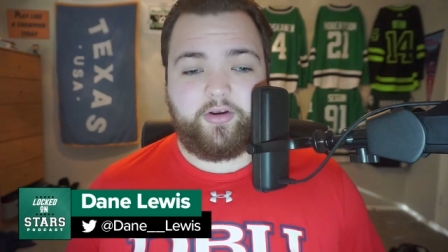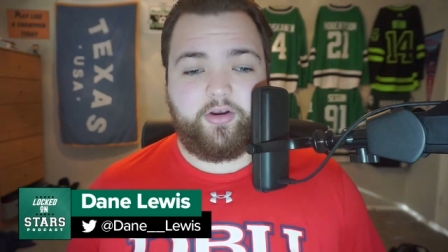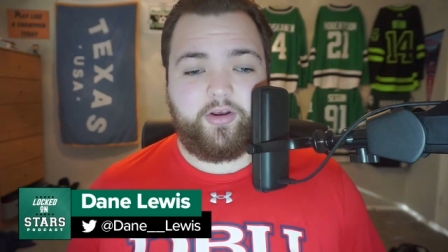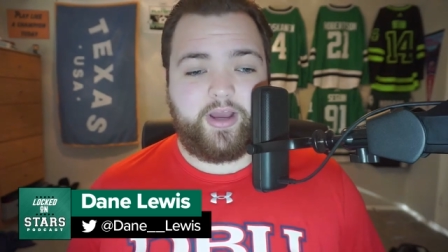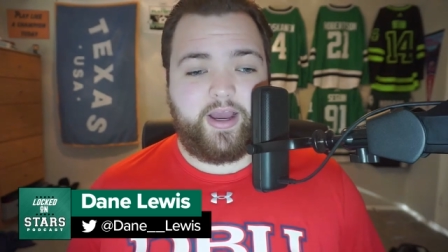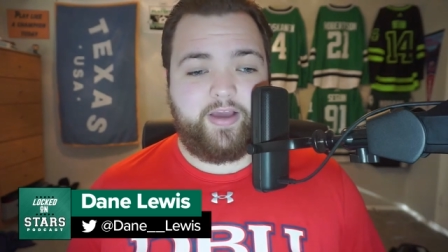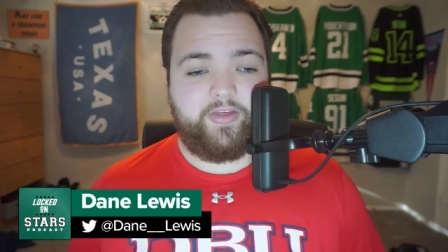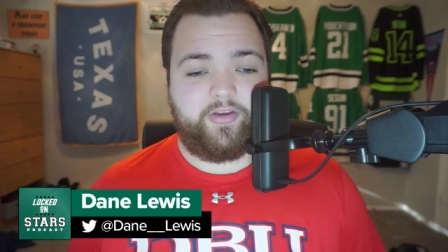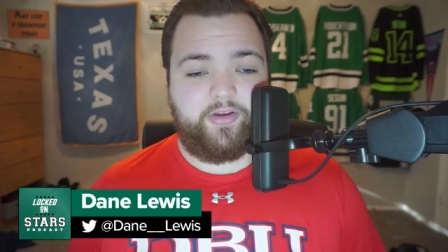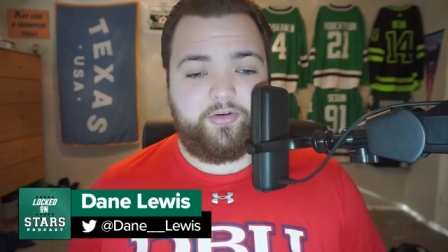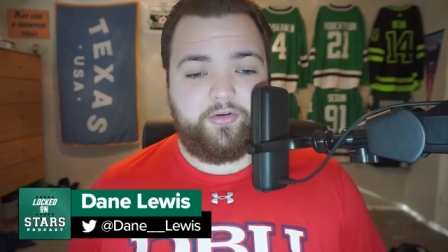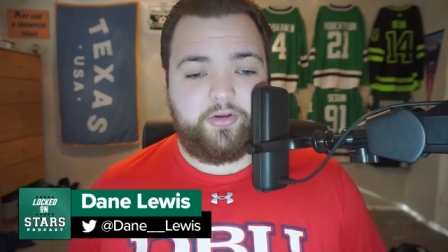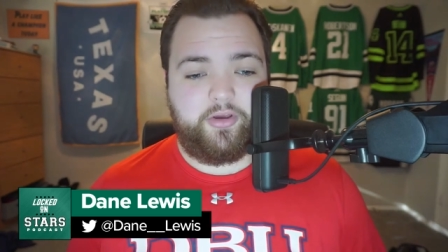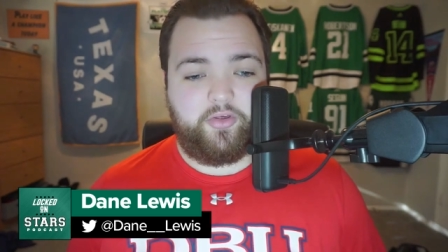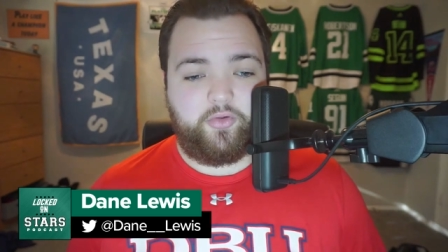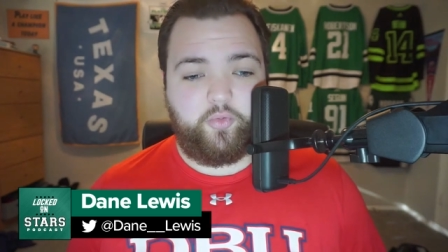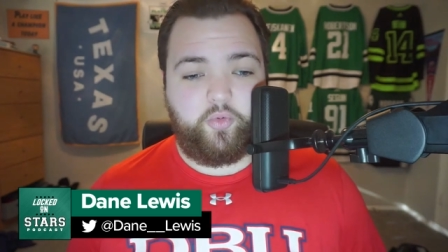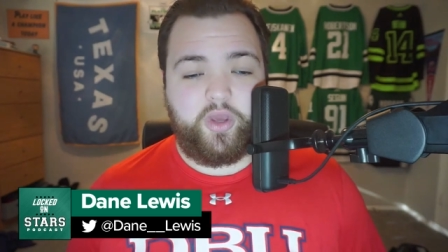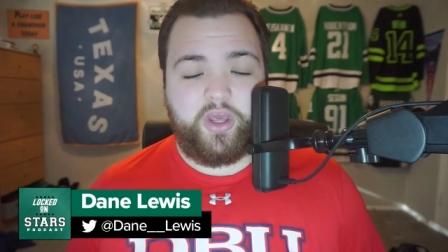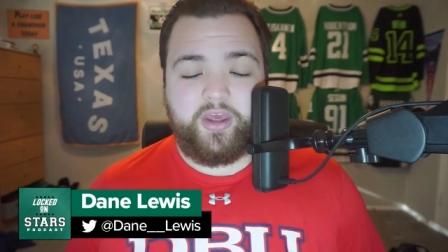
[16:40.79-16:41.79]
guys under his
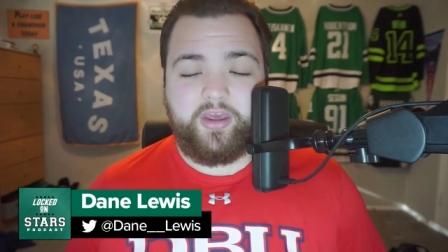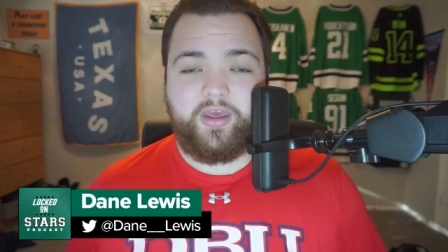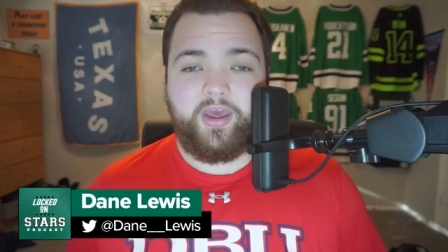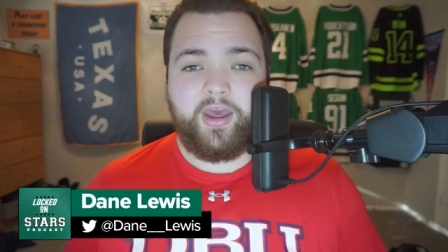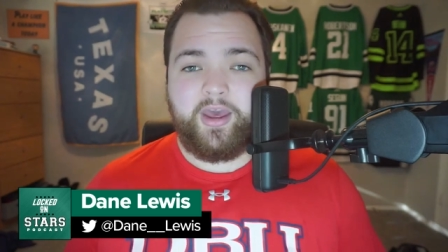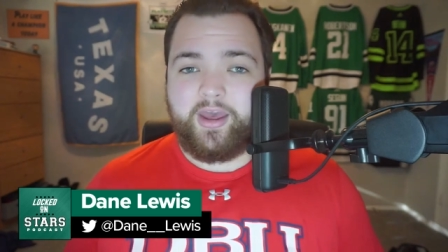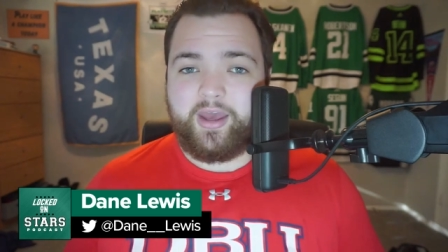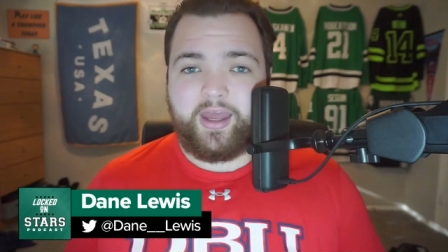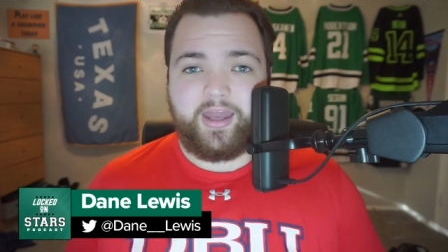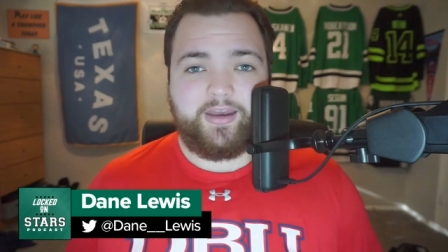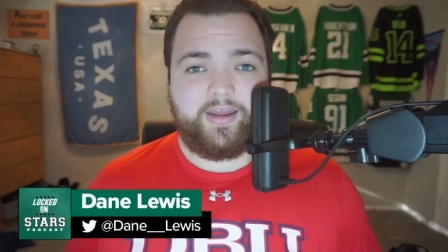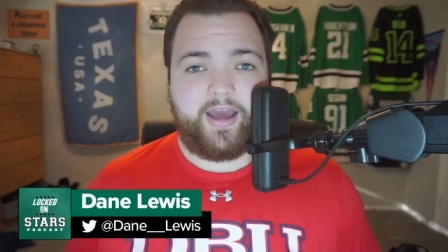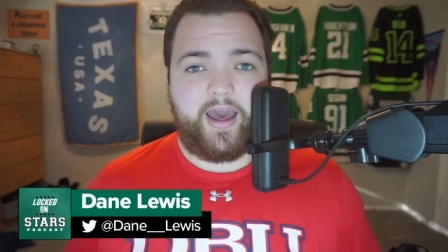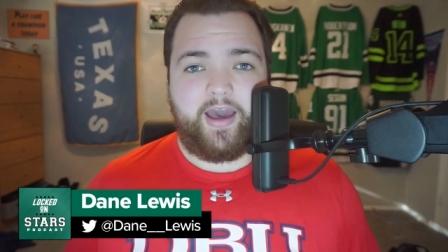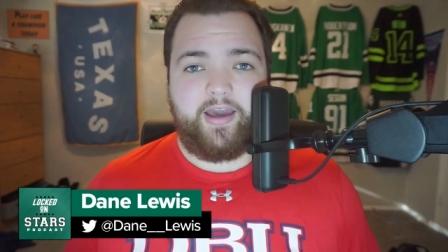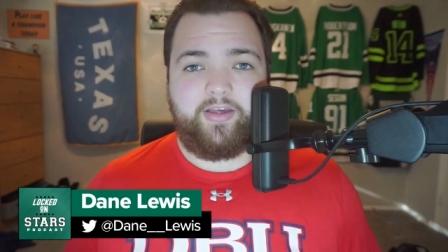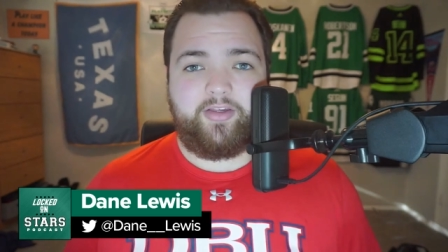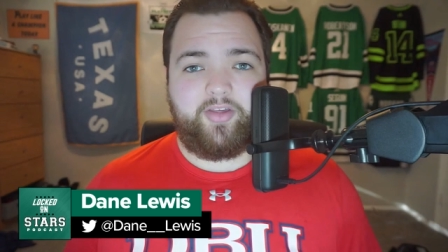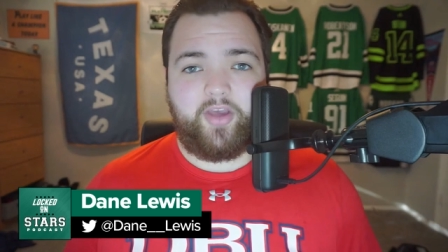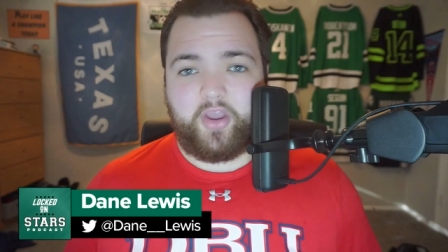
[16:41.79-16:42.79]
wing and
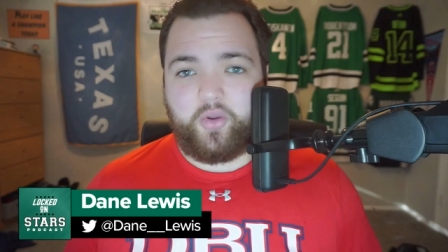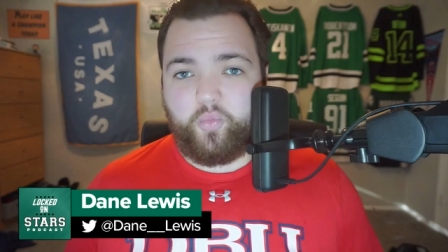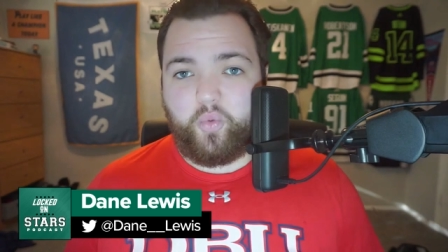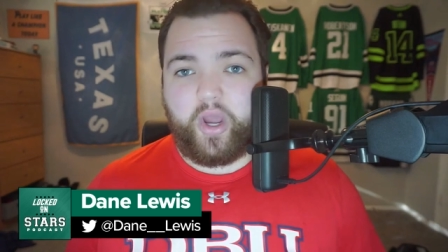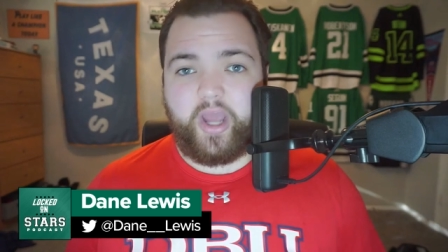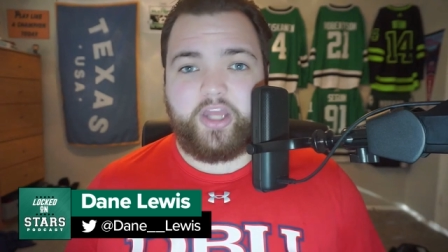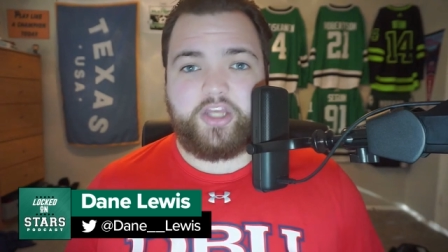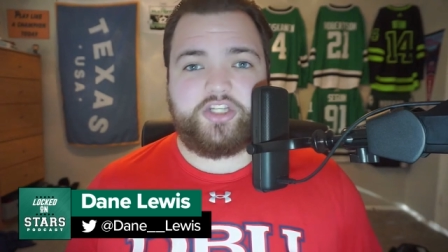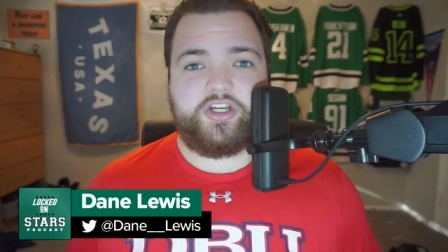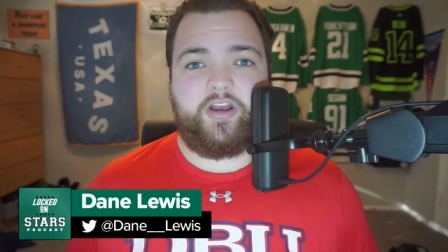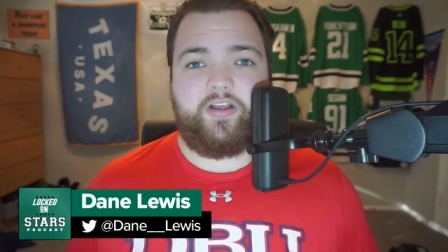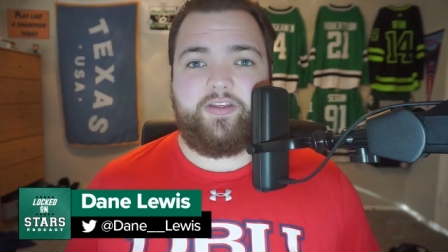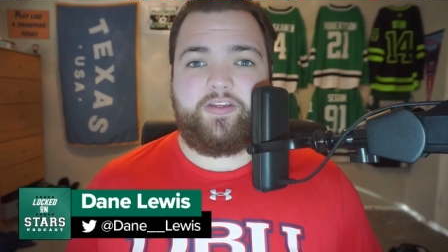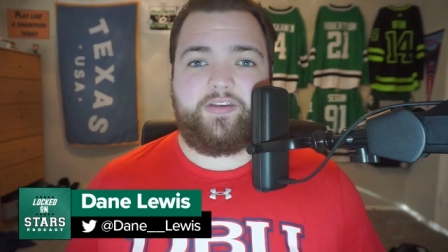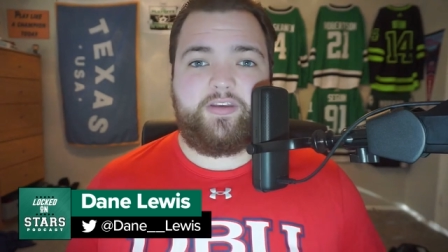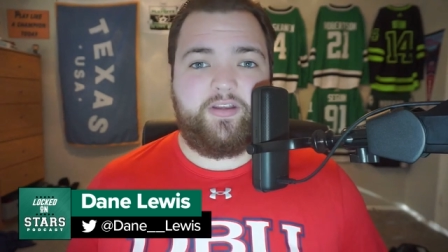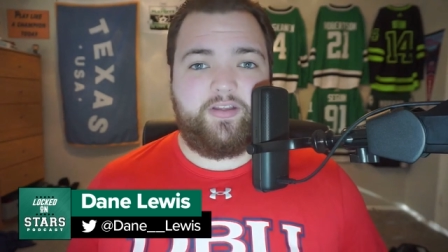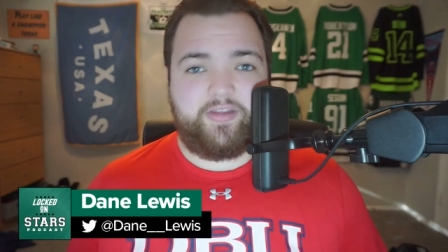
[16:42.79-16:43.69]
guys like Wyatt Johnston,